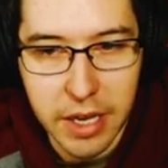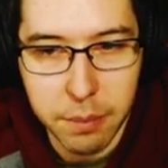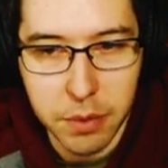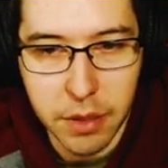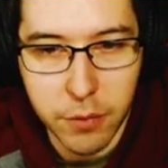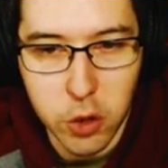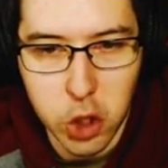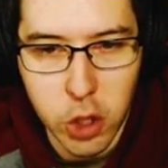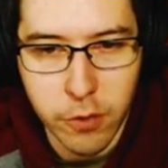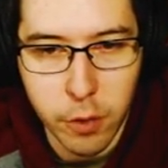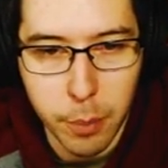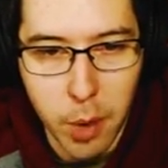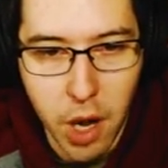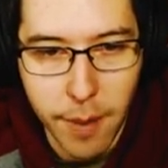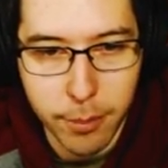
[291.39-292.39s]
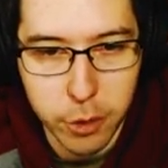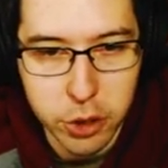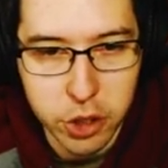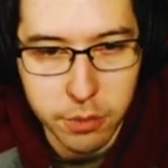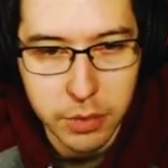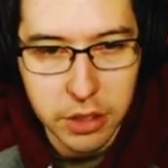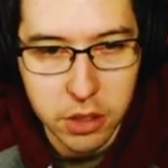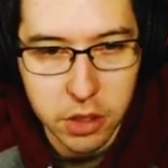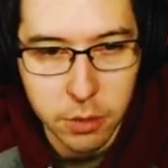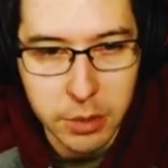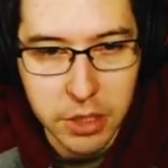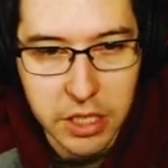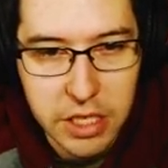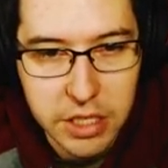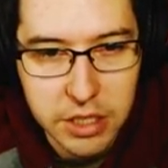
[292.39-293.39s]
But if you do have a popper, it should be a little bit
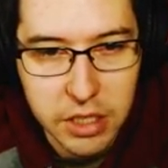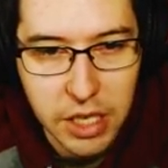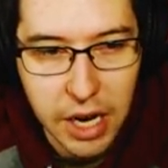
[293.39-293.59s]
easier.